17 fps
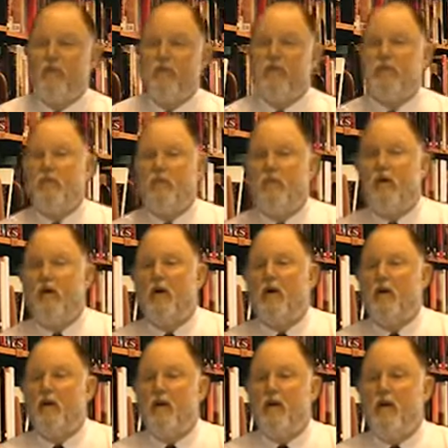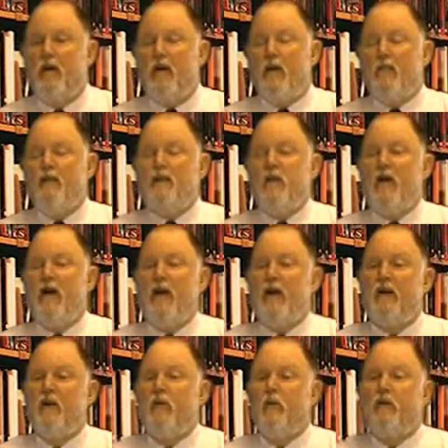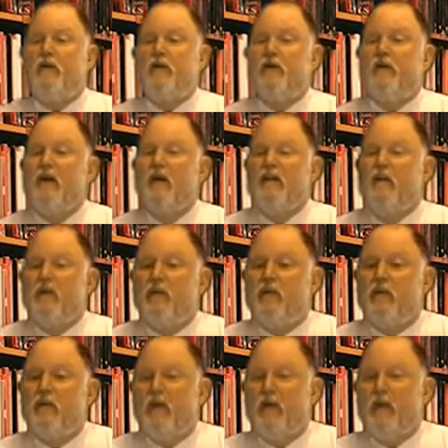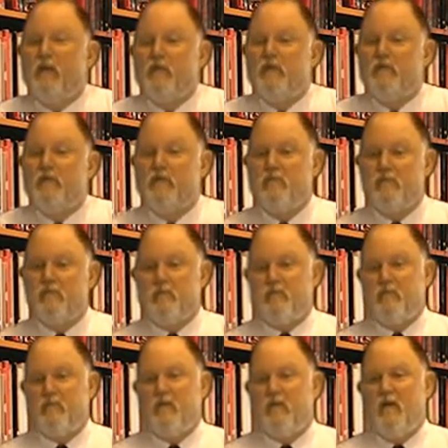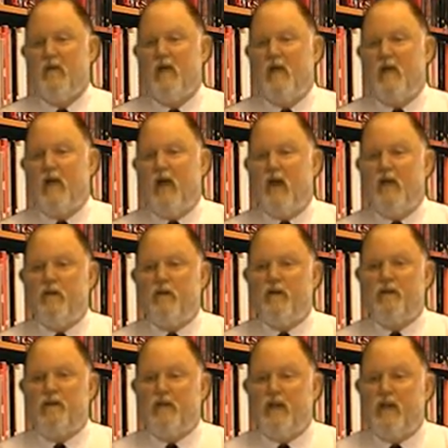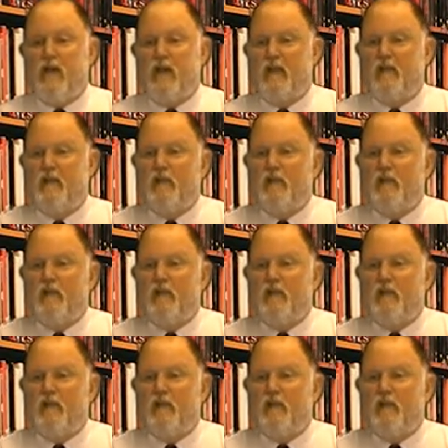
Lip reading: crystal ball. But you kind of know what you're getting ready to do next. And you've seen